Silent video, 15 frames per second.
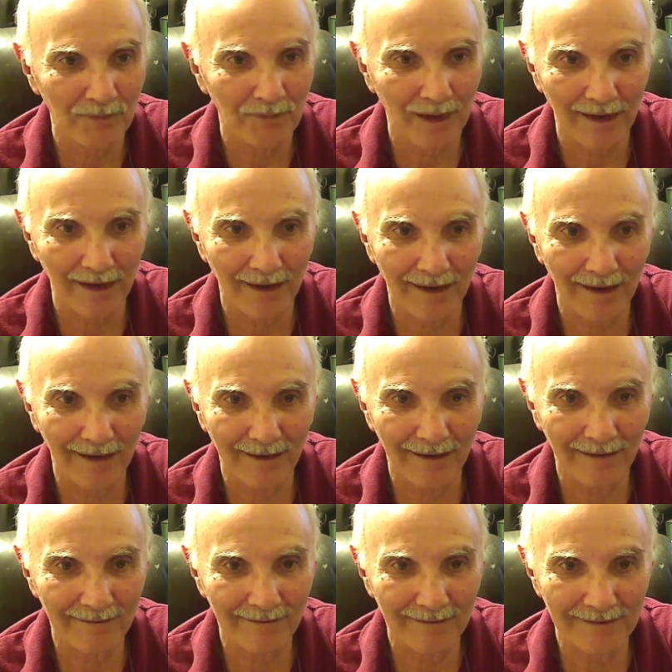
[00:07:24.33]
Uh,
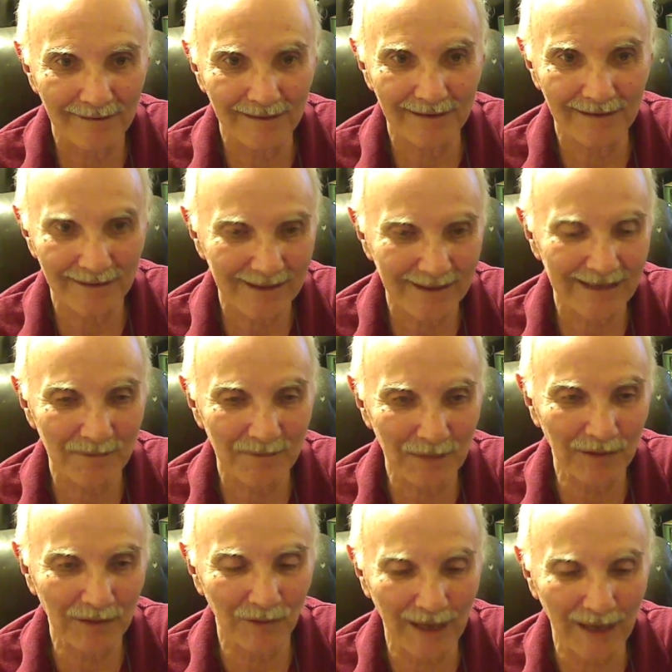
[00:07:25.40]
CB
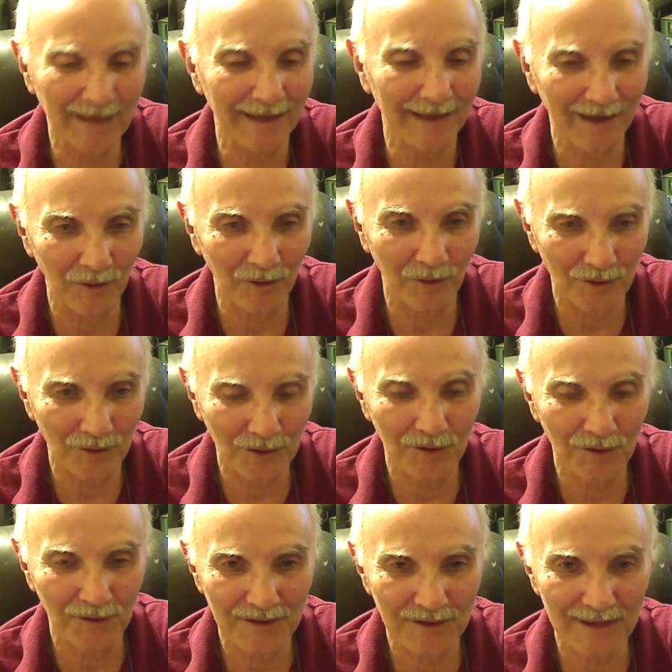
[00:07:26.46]
radio will do the
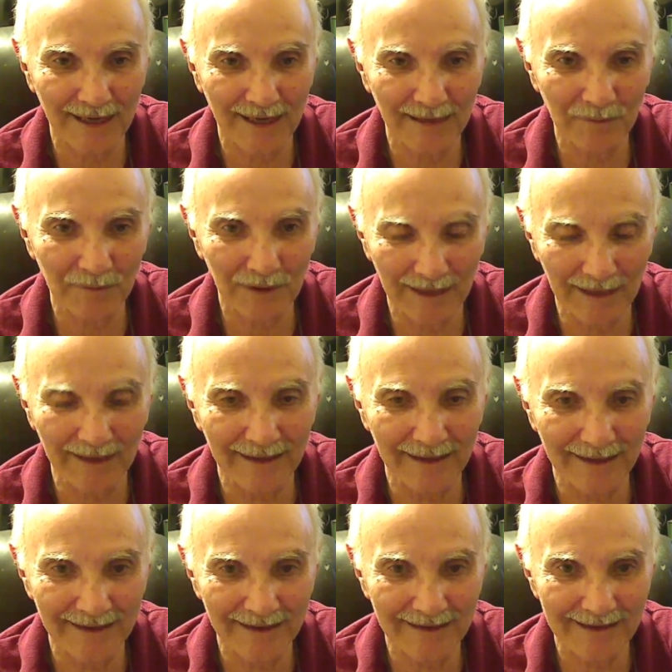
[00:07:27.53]
same thing
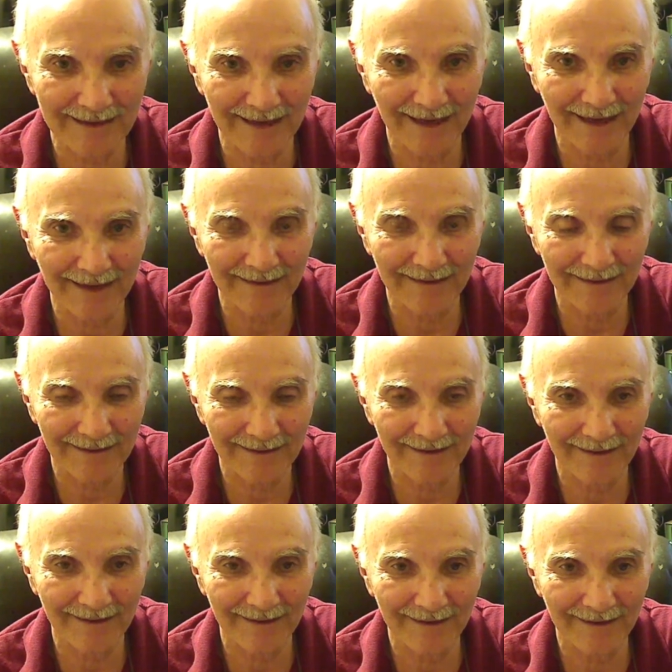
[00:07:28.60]
as that
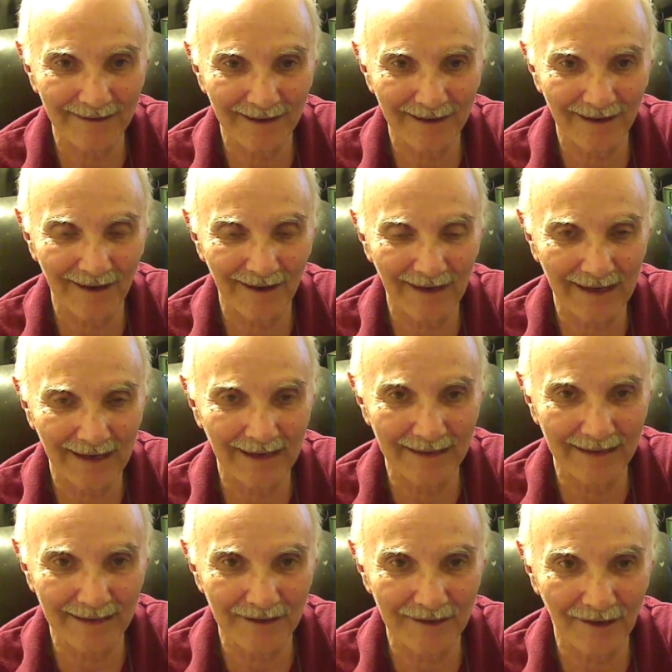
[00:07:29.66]
uh, little handy
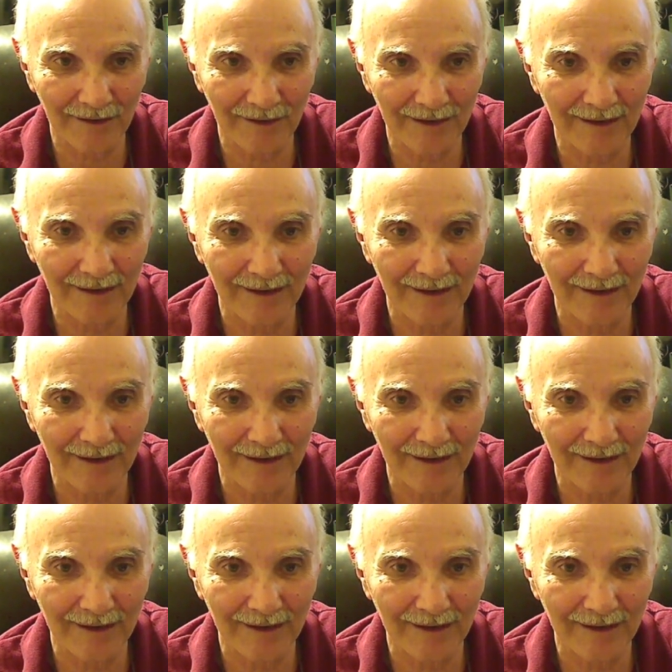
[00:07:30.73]
talky.